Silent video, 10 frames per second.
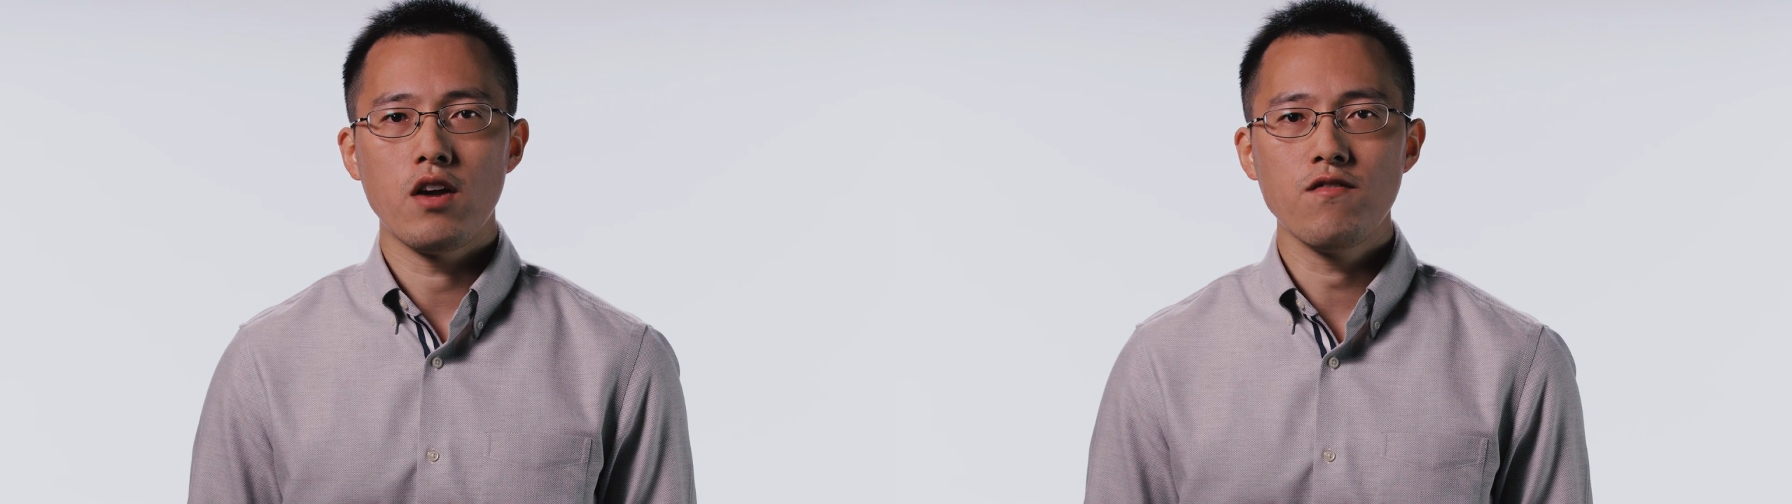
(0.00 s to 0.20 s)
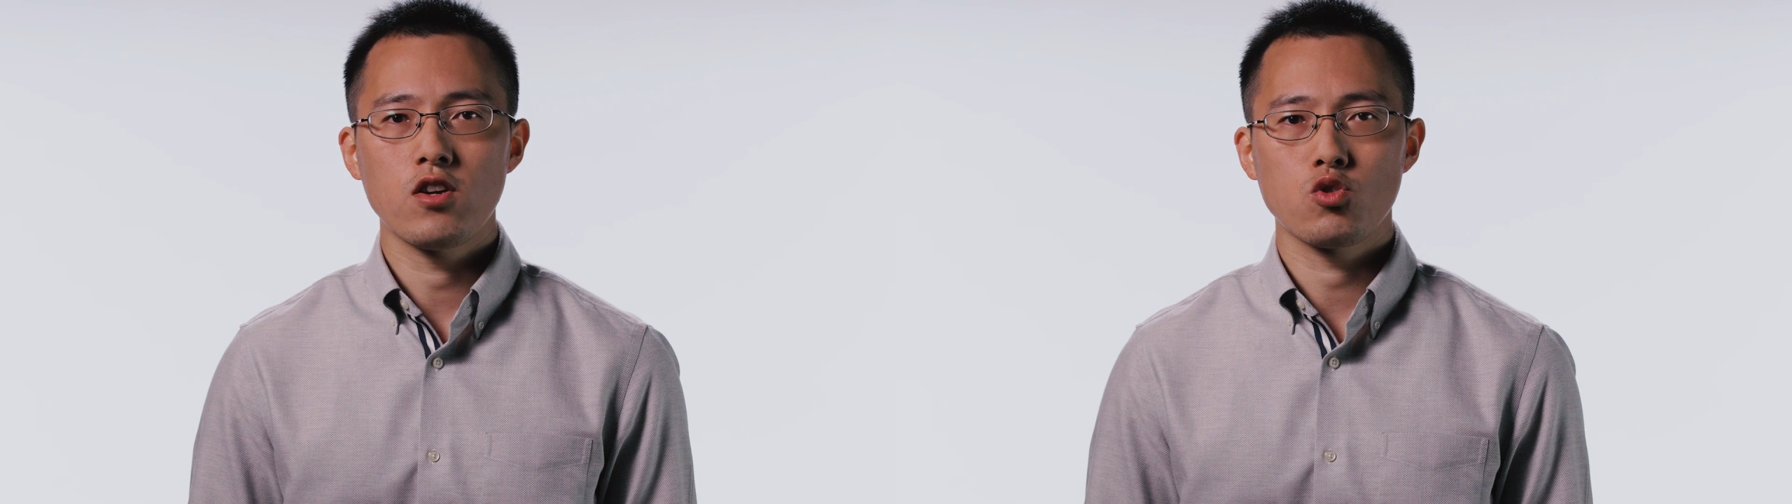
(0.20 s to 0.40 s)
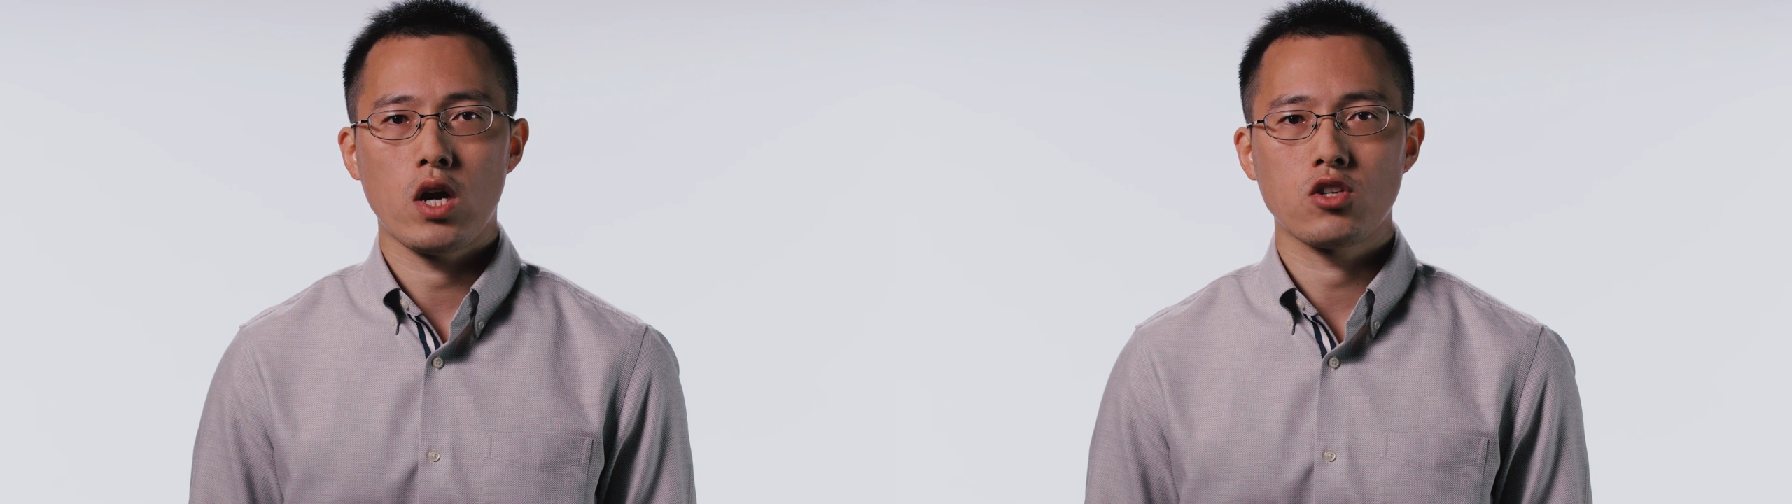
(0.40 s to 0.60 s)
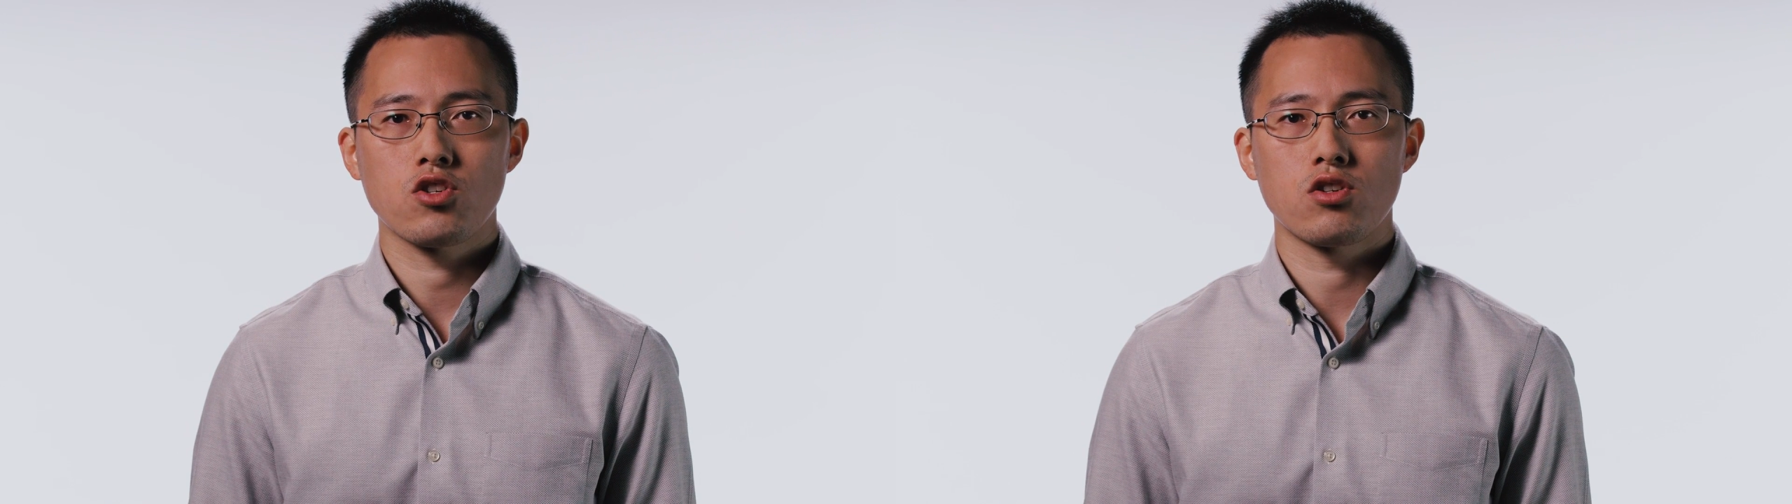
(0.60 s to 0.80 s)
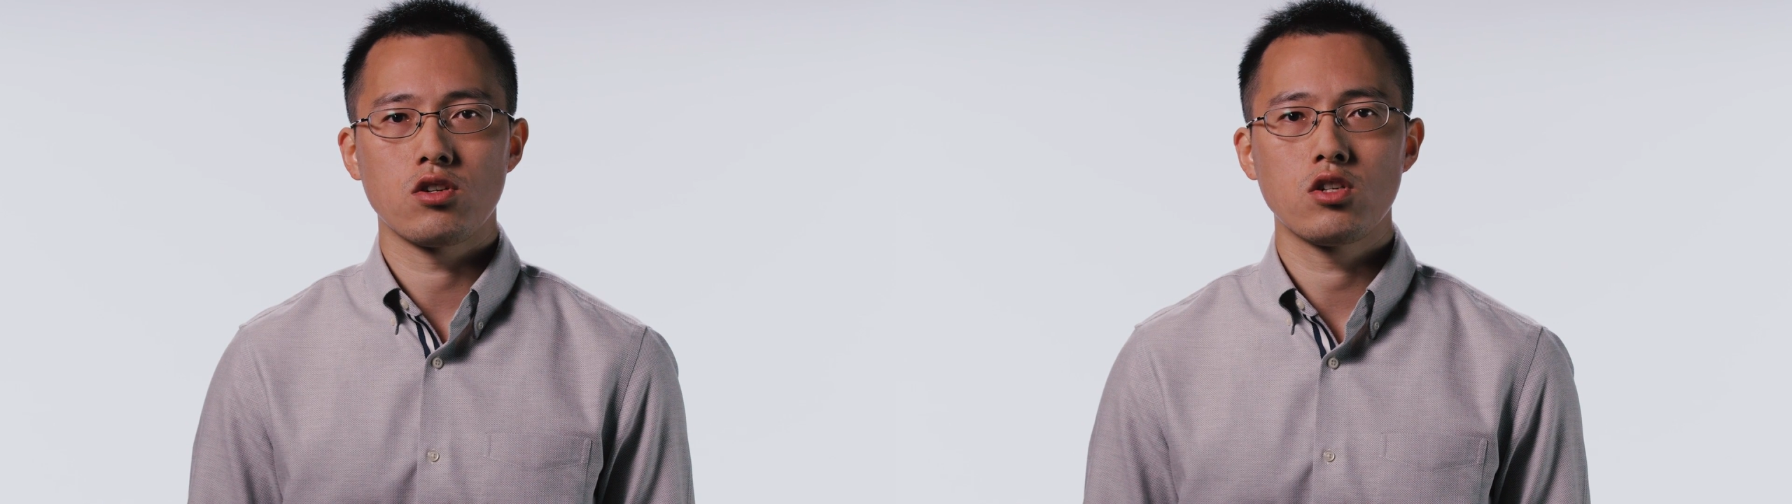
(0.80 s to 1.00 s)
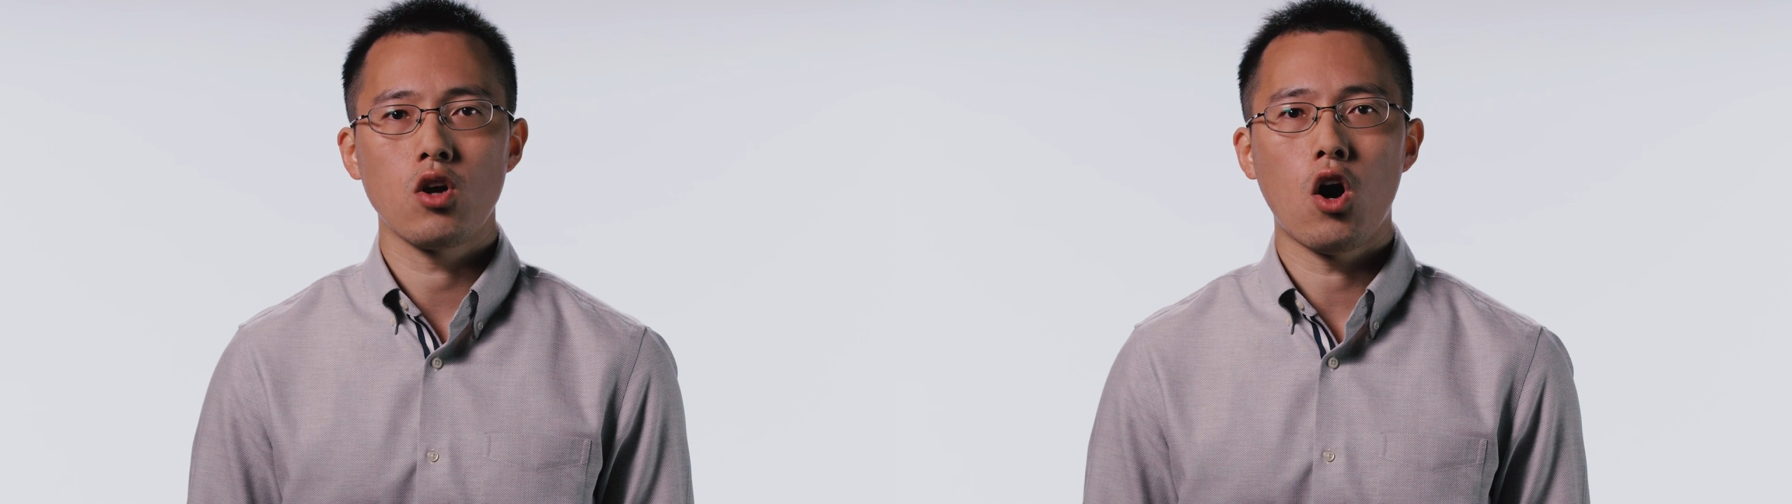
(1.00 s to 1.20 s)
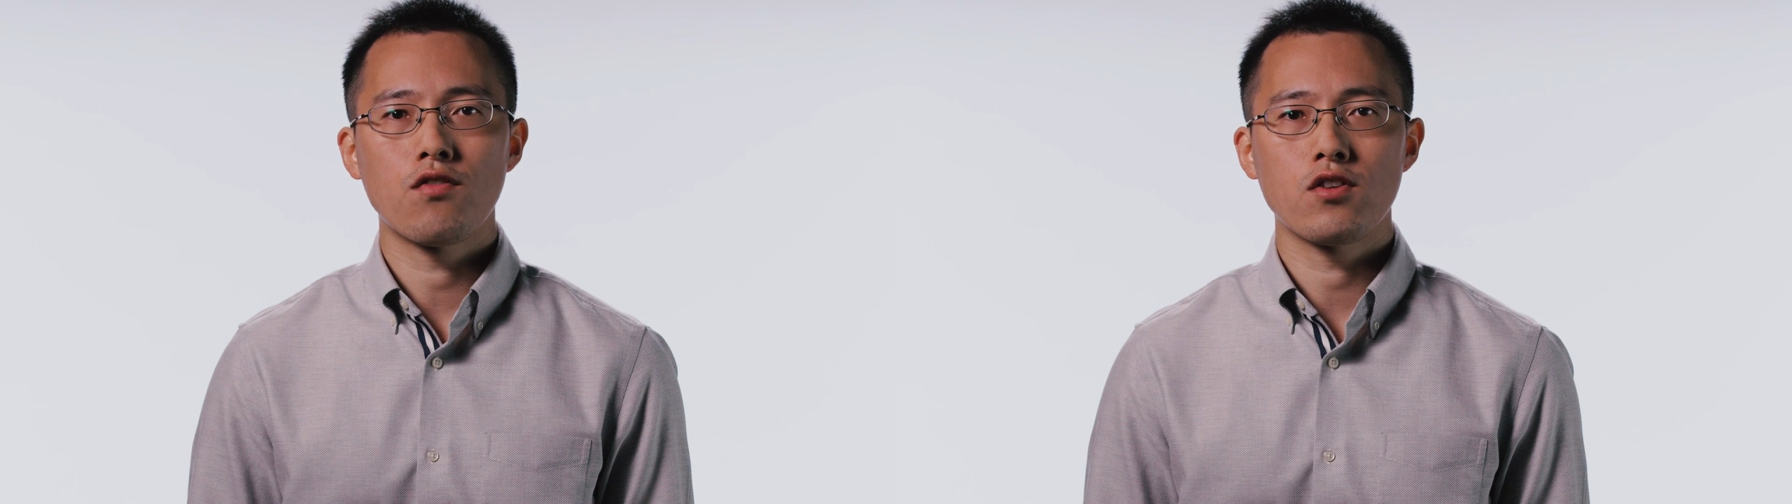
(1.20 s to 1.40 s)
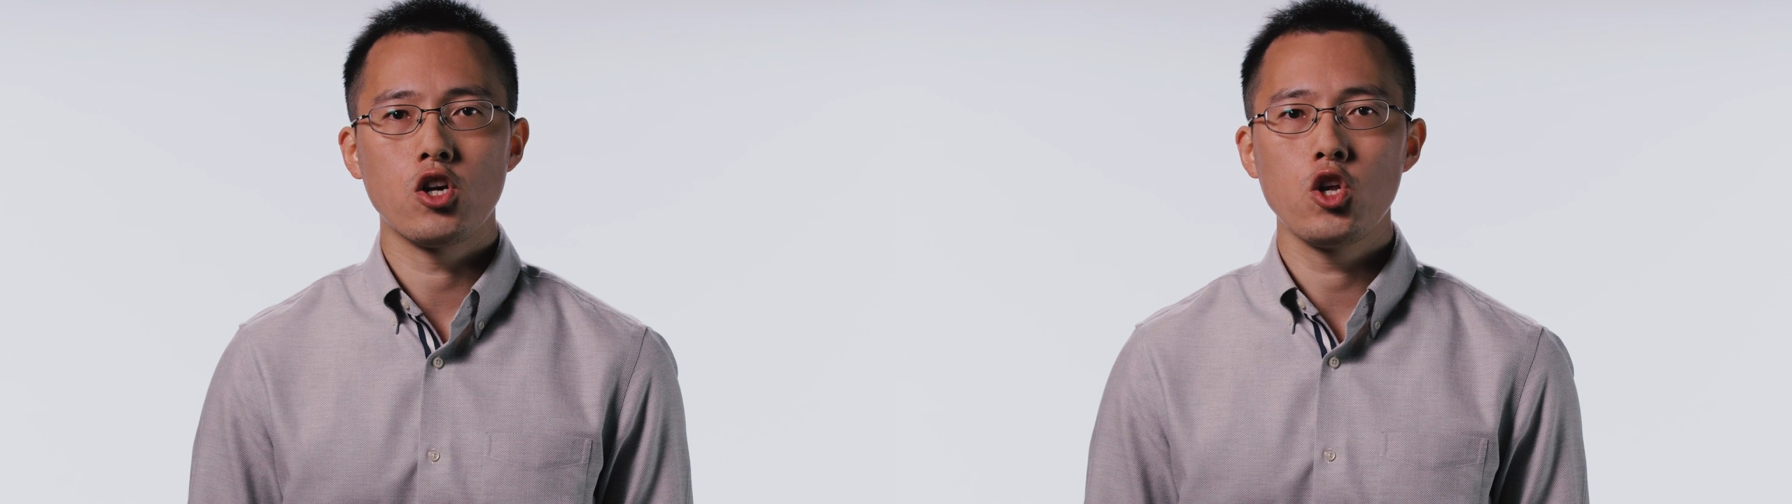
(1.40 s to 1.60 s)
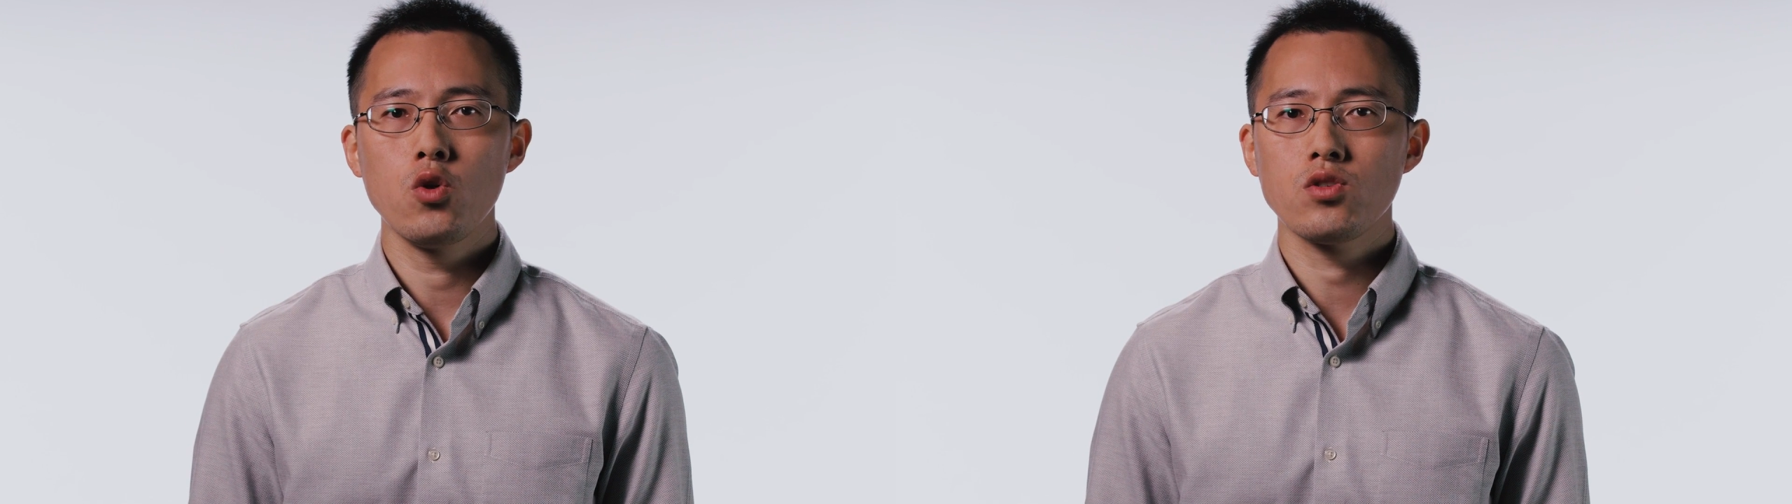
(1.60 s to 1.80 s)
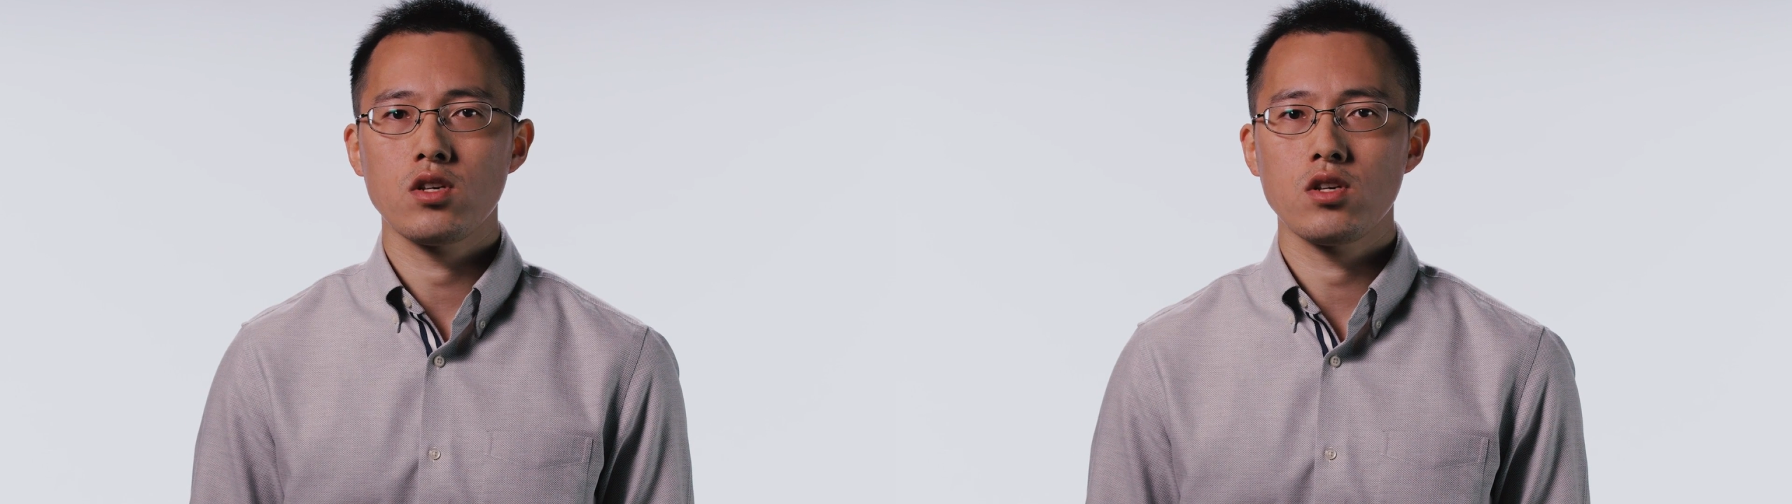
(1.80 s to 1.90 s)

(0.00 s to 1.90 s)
infrastructure to offer new